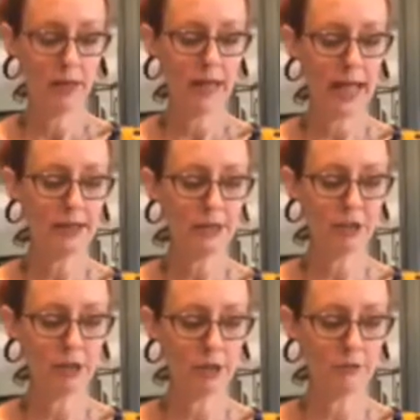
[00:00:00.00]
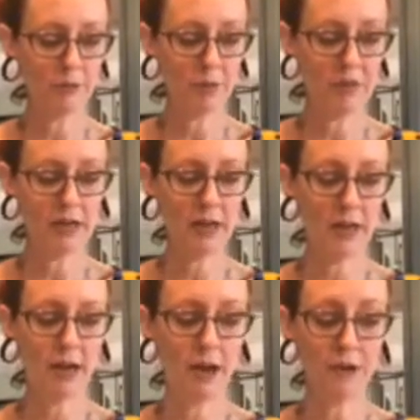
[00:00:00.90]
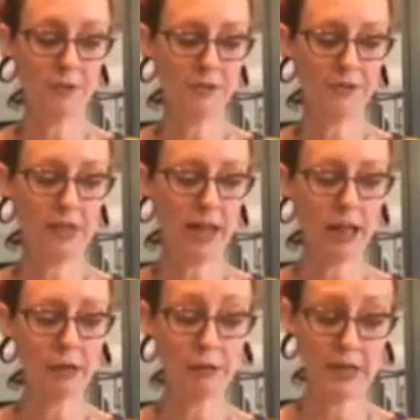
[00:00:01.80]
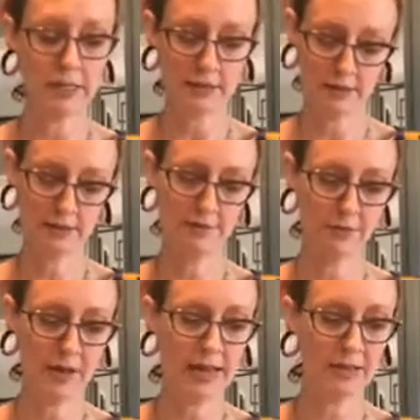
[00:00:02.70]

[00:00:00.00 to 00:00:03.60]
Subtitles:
Added sugar for women and 150 calories for men.